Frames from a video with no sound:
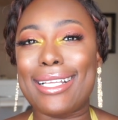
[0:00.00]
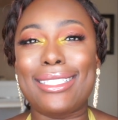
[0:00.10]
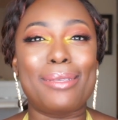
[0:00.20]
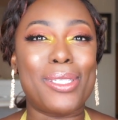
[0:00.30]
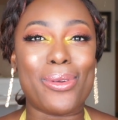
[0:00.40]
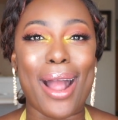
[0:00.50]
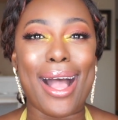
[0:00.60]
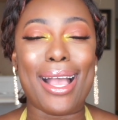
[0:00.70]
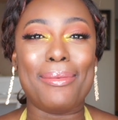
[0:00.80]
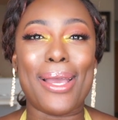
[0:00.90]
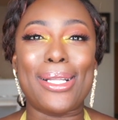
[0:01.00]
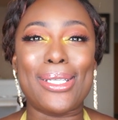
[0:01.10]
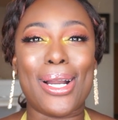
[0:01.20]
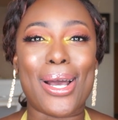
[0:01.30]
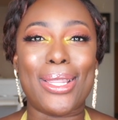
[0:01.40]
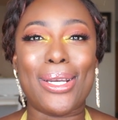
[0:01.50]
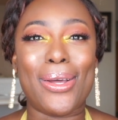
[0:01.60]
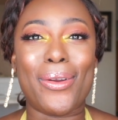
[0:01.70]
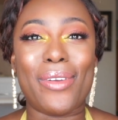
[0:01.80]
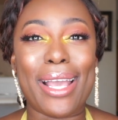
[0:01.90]
subscribe, and turn on the
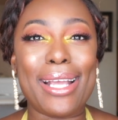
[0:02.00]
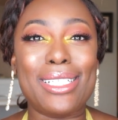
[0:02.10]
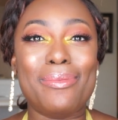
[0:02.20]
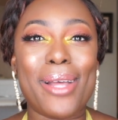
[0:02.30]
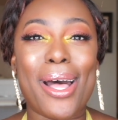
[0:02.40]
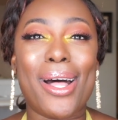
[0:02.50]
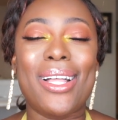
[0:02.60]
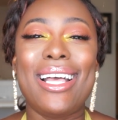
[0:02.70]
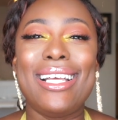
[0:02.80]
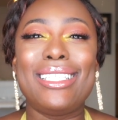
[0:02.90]
notification bell